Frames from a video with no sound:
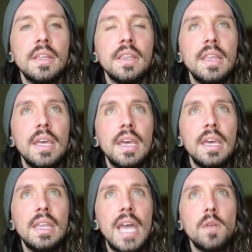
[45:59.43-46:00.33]

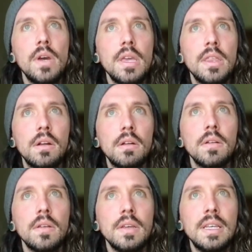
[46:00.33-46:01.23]
In that way,
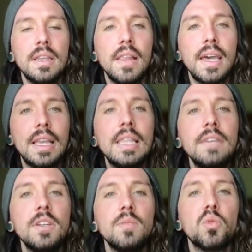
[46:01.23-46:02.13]
they're like
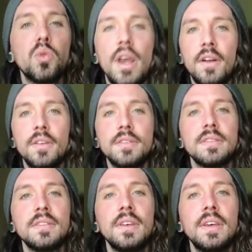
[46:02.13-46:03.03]
living
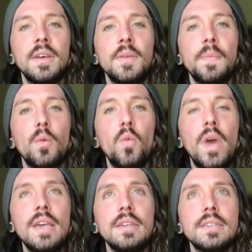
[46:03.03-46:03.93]
prayers, ways